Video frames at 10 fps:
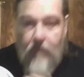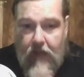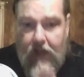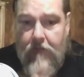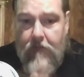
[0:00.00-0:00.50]

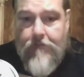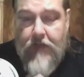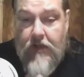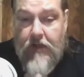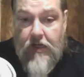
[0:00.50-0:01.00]
Now,
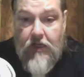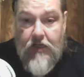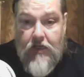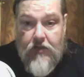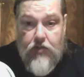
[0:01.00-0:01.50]

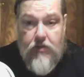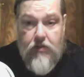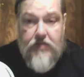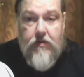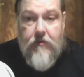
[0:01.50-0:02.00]
the
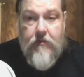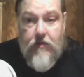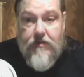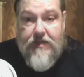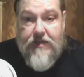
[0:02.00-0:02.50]
2020
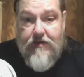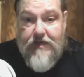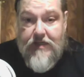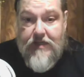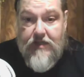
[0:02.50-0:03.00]
World
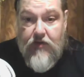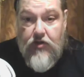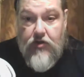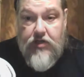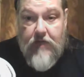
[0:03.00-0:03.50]
Series is the
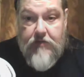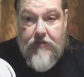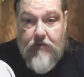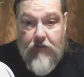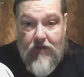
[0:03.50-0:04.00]
third
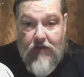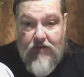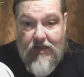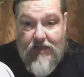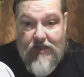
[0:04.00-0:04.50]
championship round to
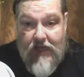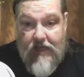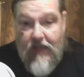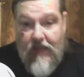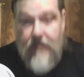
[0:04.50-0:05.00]
hit a
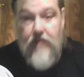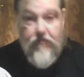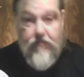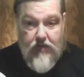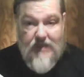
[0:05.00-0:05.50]
decade
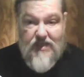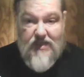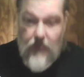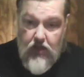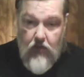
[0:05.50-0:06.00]
plus
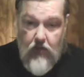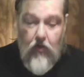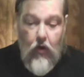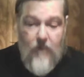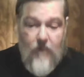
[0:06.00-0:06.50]
low
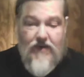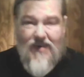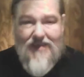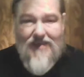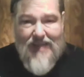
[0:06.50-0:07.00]
over
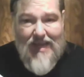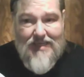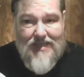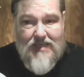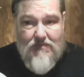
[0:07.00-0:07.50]

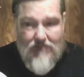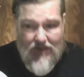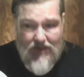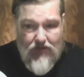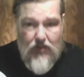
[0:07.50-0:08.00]
last
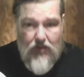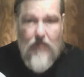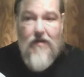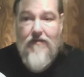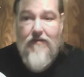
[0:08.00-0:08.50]
month. You
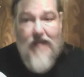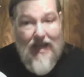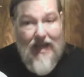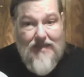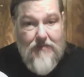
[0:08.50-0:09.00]
have
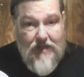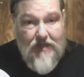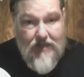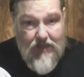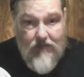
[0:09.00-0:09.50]
got to be
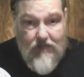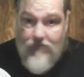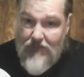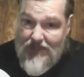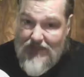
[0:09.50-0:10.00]
kidding,
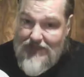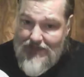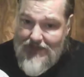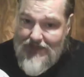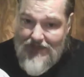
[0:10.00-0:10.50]
but
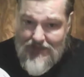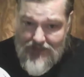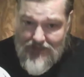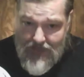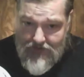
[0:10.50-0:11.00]

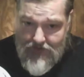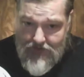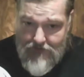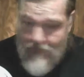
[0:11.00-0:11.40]
sadly,